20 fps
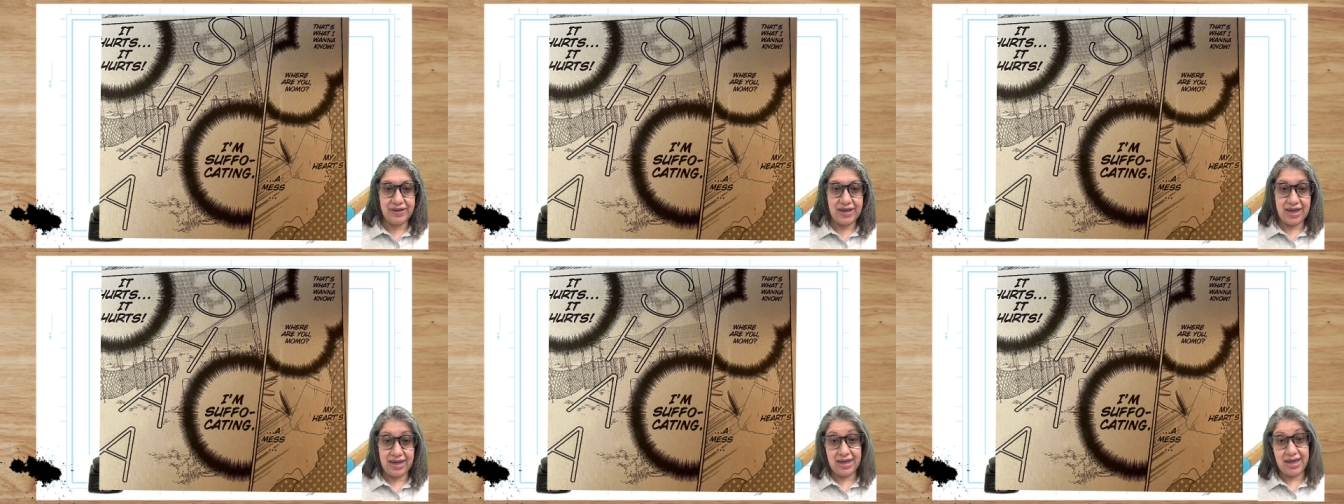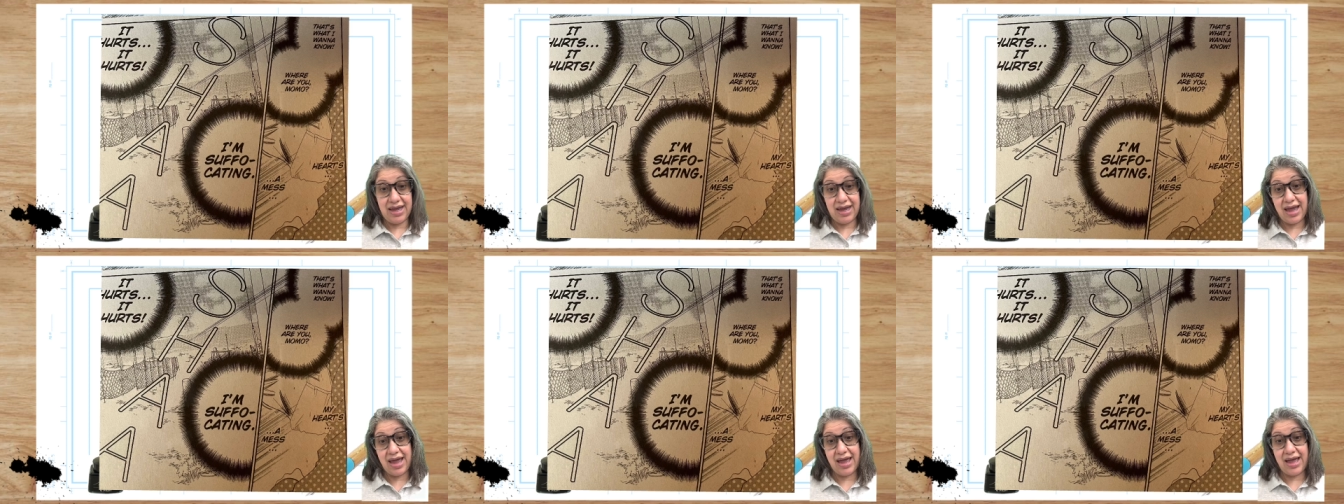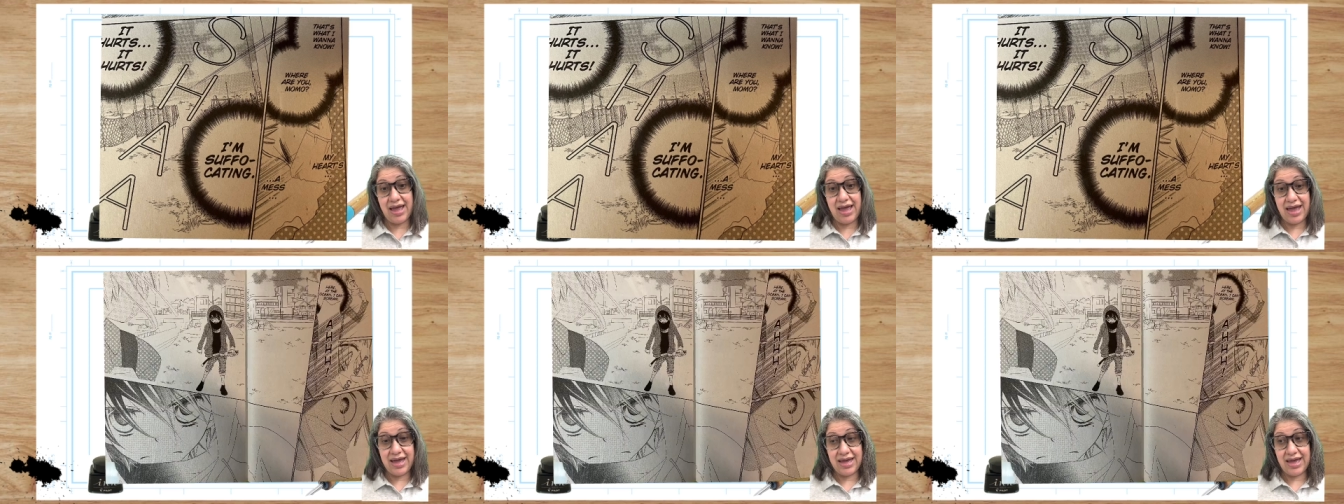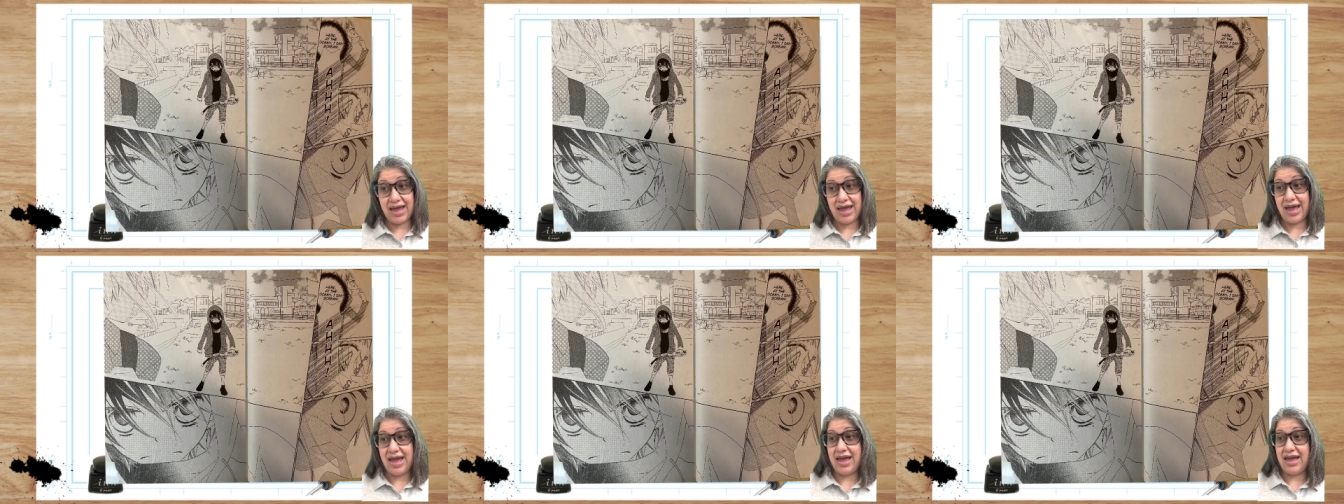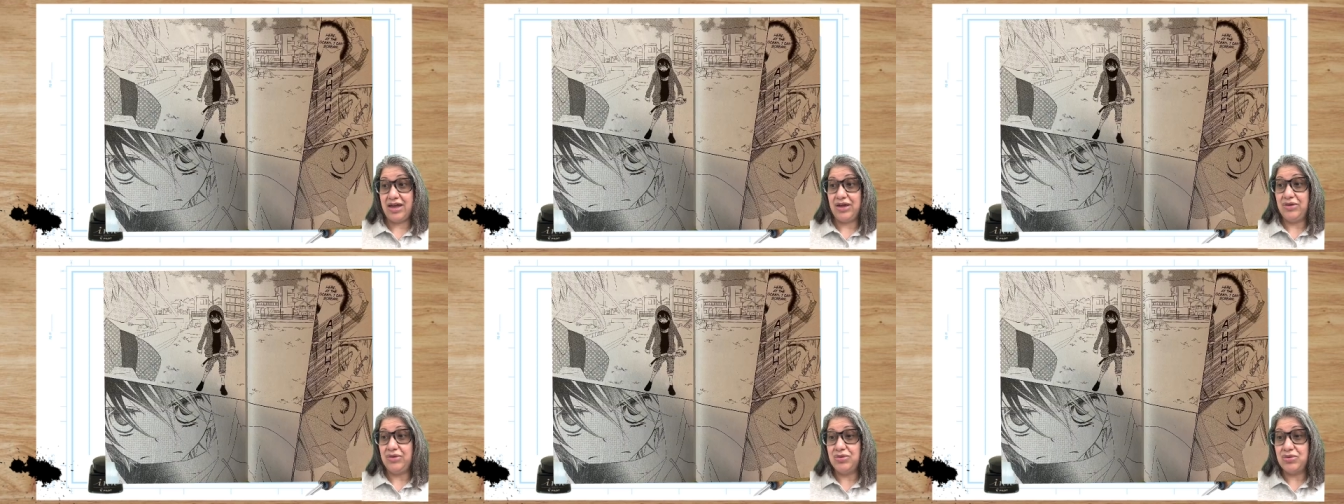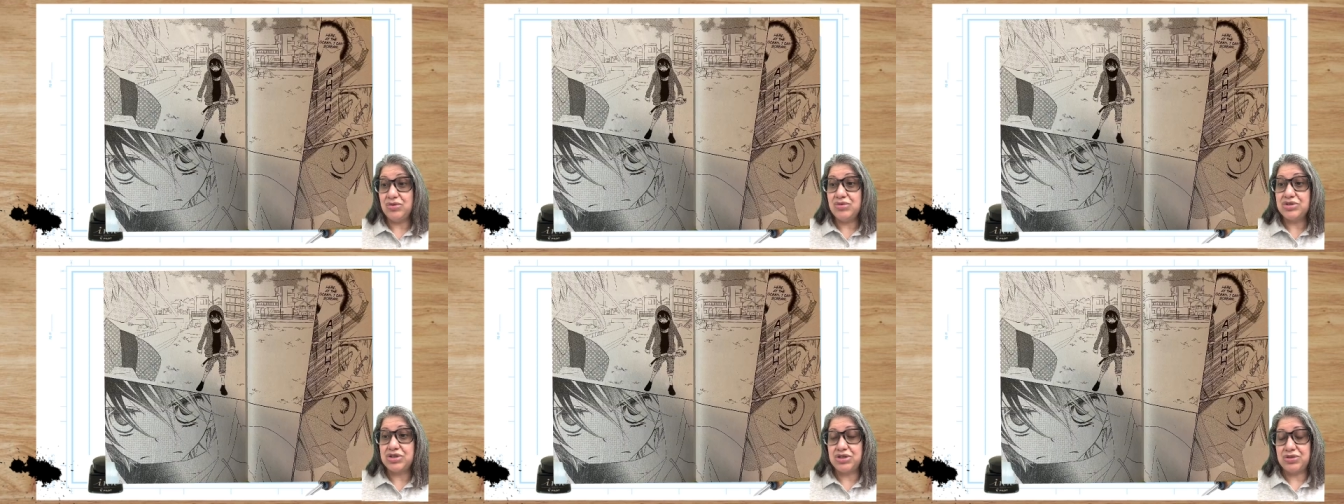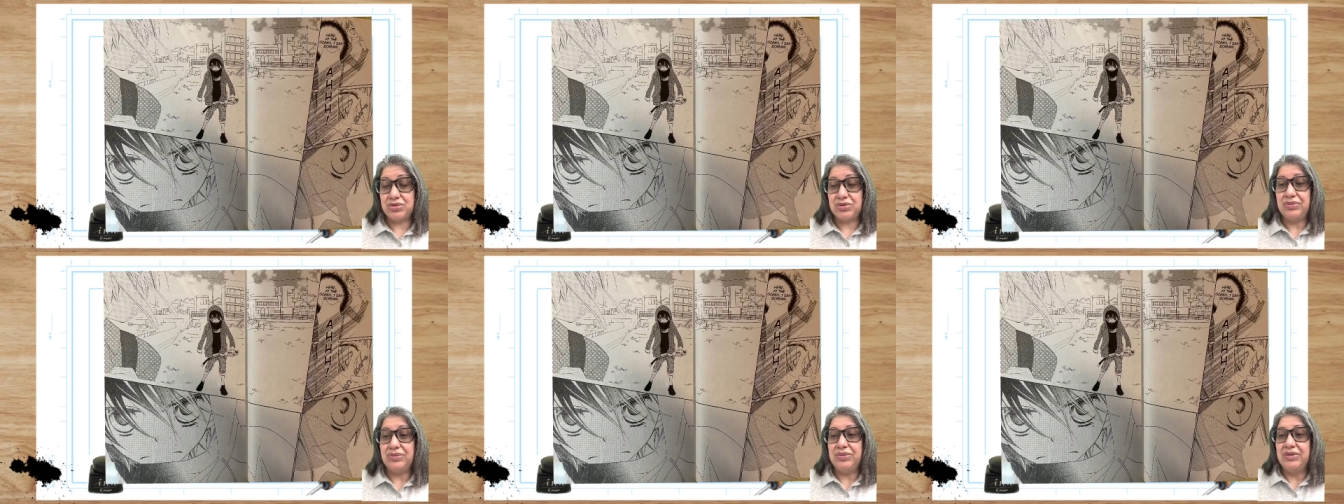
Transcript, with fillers: aka, aka Yuzu,